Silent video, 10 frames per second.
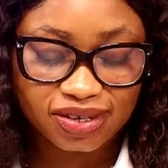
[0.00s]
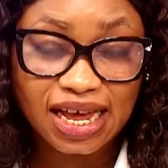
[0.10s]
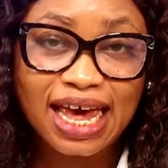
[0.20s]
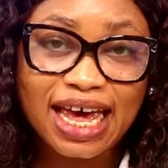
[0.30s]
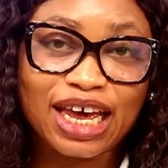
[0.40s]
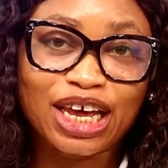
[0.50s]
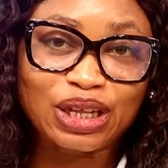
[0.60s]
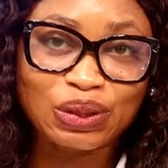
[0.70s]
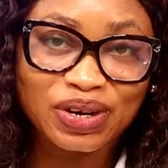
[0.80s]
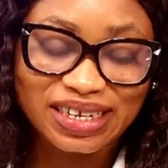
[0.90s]

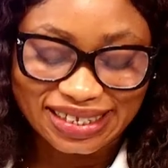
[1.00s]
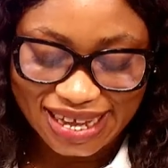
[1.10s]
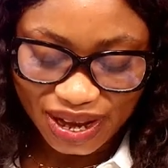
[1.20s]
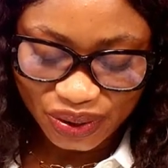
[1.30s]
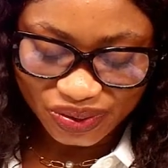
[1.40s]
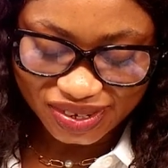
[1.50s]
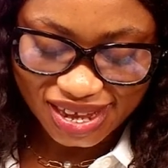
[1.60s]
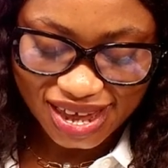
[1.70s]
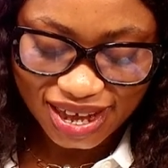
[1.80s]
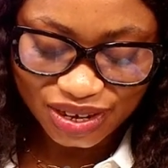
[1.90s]
including Dangote
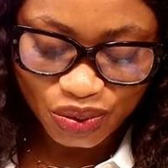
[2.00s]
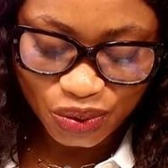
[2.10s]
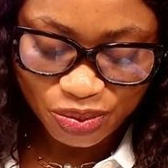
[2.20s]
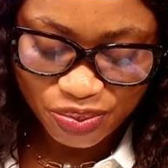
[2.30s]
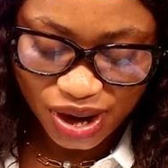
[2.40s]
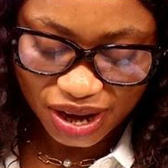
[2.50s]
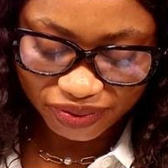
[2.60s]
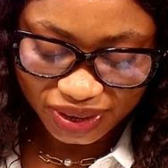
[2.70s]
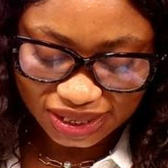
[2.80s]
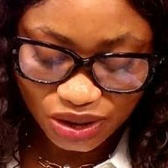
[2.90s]
and other private
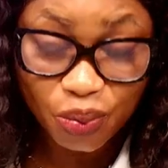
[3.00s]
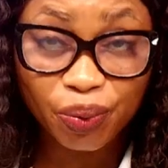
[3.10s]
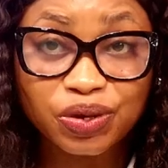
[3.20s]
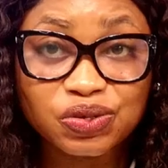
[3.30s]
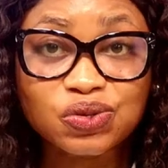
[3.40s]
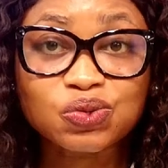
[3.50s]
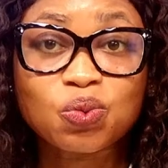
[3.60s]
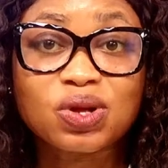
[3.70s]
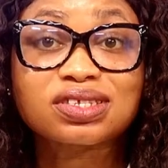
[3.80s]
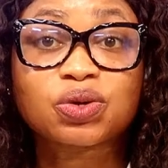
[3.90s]
operators. What's
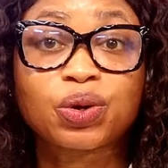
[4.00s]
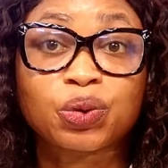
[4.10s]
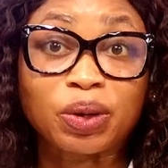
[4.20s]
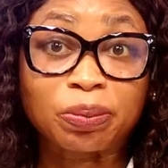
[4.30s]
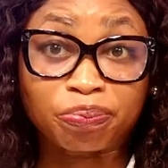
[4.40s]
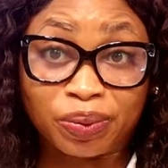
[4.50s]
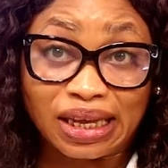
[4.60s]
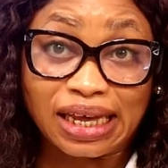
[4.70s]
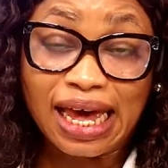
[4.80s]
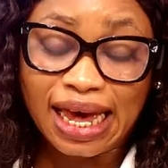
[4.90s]
going to be
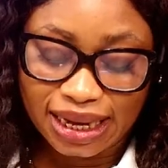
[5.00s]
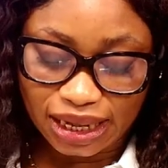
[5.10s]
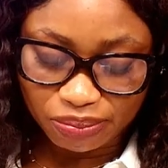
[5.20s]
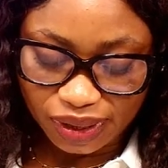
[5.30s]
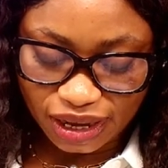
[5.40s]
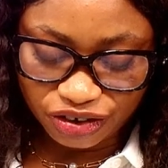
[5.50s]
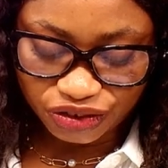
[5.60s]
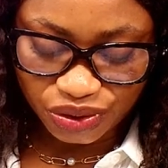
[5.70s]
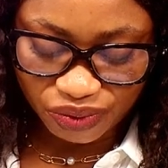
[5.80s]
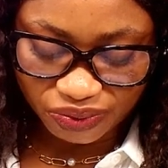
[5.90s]
the implication of
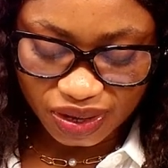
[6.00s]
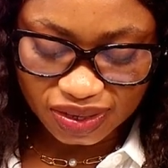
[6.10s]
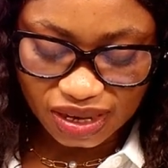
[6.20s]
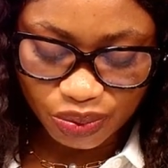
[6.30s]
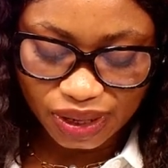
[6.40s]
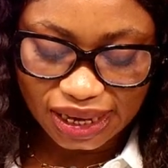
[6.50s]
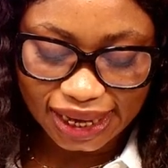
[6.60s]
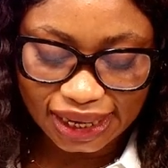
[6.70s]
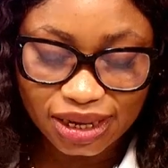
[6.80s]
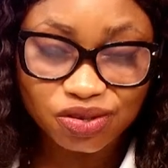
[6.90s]
this? Are we likely
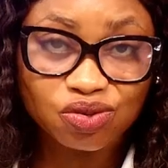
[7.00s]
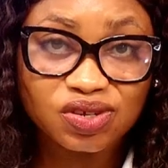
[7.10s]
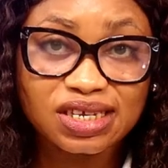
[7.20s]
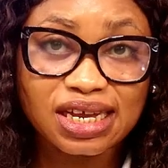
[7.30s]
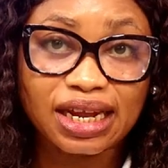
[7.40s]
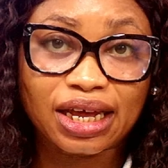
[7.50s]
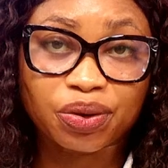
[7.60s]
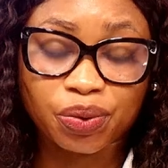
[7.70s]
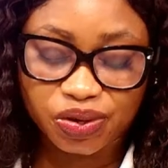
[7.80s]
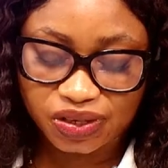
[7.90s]
to see an increase
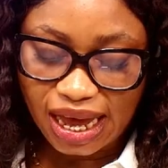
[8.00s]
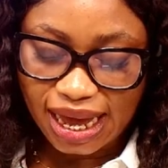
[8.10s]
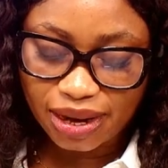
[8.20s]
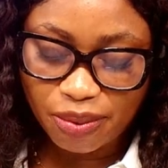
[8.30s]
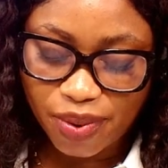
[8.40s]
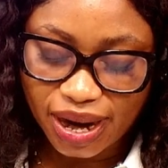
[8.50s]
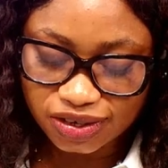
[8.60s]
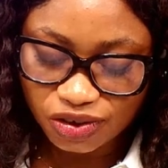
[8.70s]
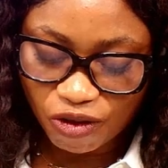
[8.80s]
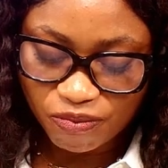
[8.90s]
in the price of
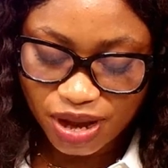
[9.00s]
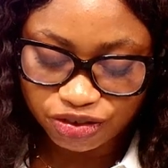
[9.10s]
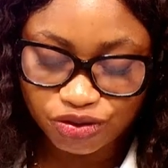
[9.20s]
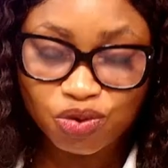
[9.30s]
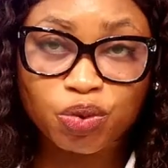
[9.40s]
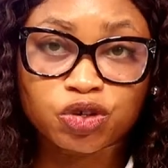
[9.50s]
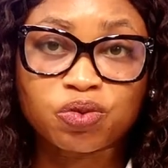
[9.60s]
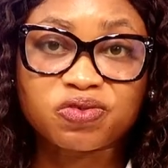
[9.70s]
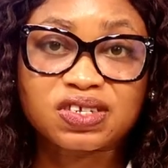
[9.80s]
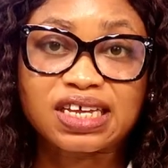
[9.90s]
petrol, which we've
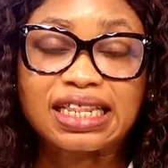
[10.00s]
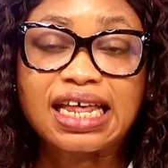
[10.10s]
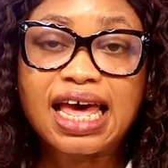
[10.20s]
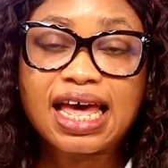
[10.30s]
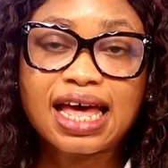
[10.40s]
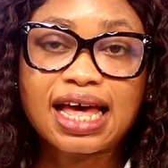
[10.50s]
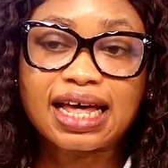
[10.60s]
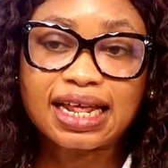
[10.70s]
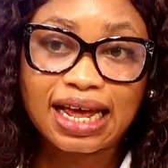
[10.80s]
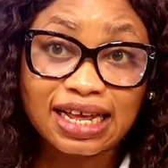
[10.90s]
seen
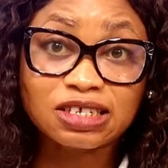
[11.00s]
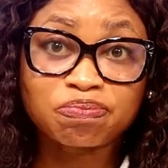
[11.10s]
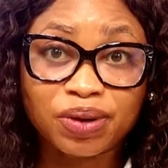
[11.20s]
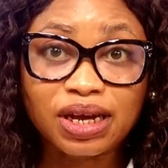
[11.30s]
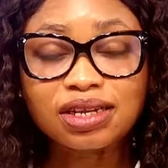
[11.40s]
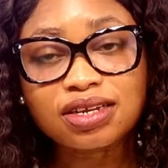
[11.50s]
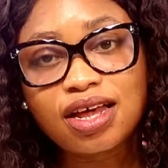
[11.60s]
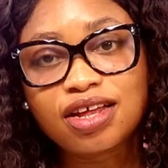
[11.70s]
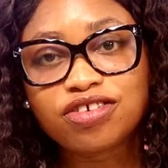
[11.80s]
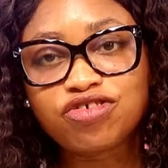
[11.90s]
has been
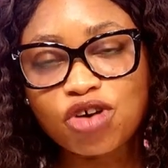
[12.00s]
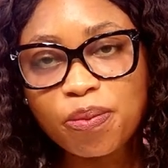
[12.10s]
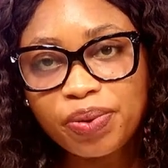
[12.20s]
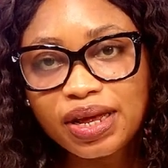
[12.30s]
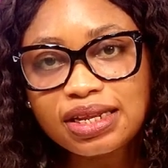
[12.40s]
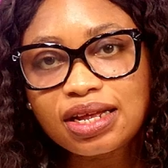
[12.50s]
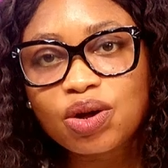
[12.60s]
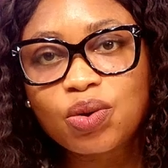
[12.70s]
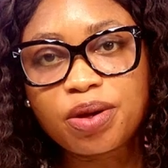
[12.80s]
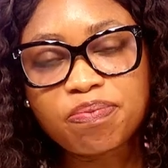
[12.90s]
dropping, going
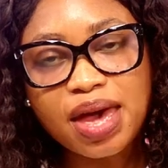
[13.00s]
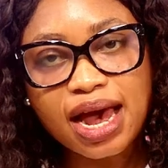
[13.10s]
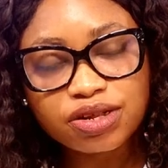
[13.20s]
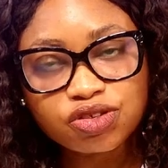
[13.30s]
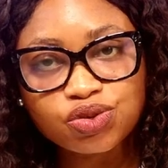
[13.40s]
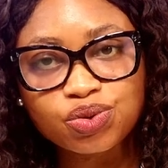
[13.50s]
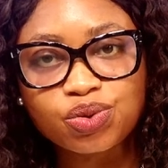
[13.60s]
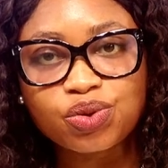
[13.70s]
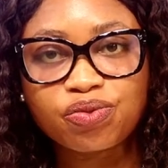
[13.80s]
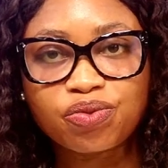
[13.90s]
back to
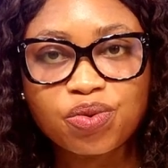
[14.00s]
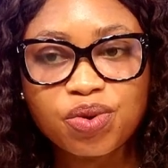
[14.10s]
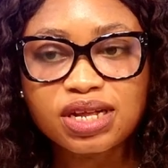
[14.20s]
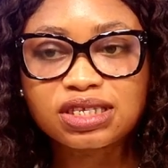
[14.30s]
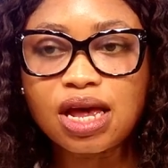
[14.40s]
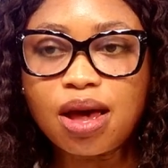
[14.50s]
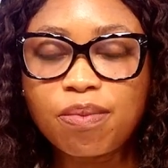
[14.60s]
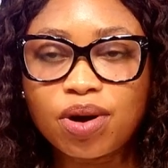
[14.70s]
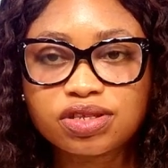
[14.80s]
the rate, but